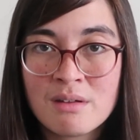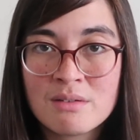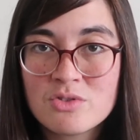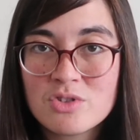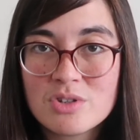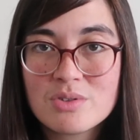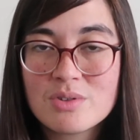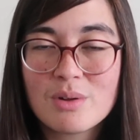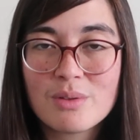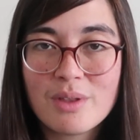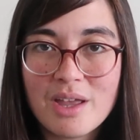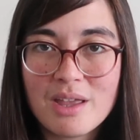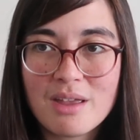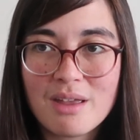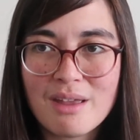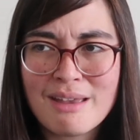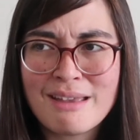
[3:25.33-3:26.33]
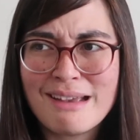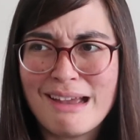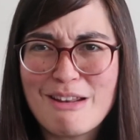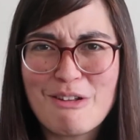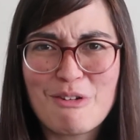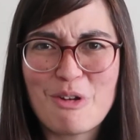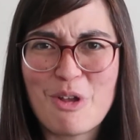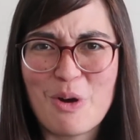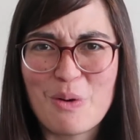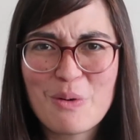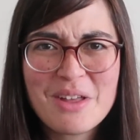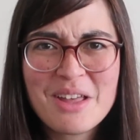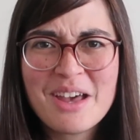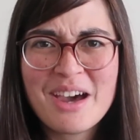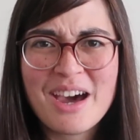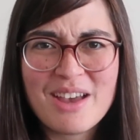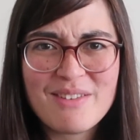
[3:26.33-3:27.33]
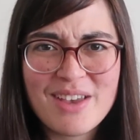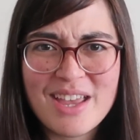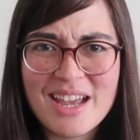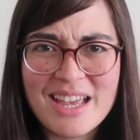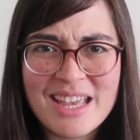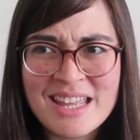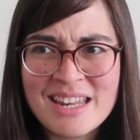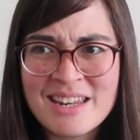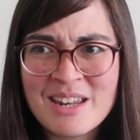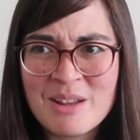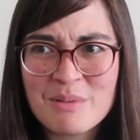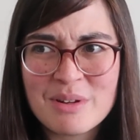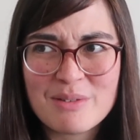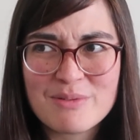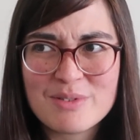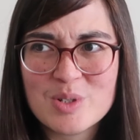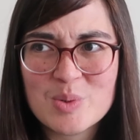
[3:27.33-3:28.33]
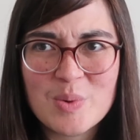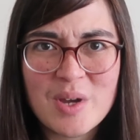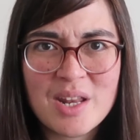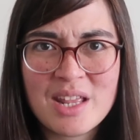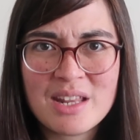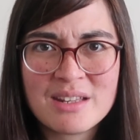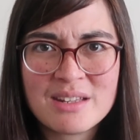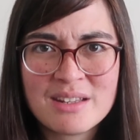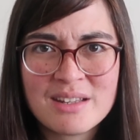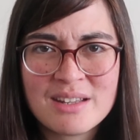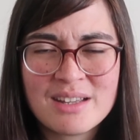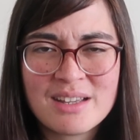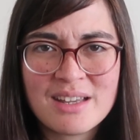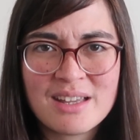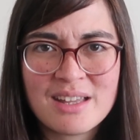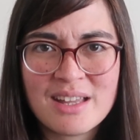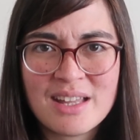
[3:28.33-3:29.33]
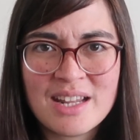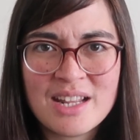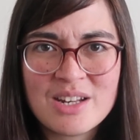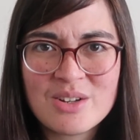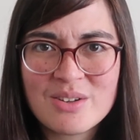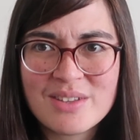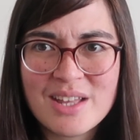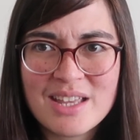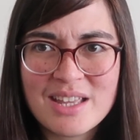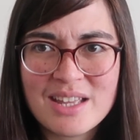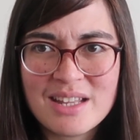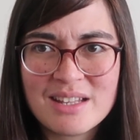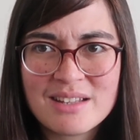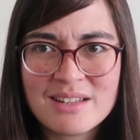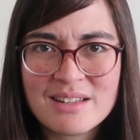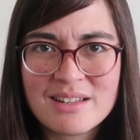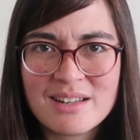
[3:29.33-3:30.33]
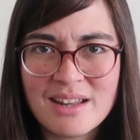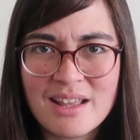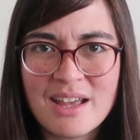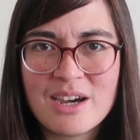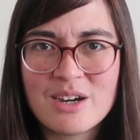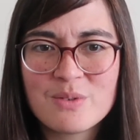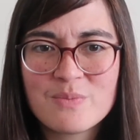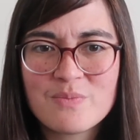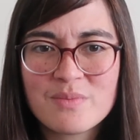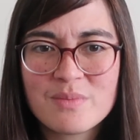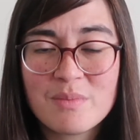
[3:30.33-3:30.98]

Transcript: just don't like it. I don't know. I hated it when I first read it, and I don't like it now.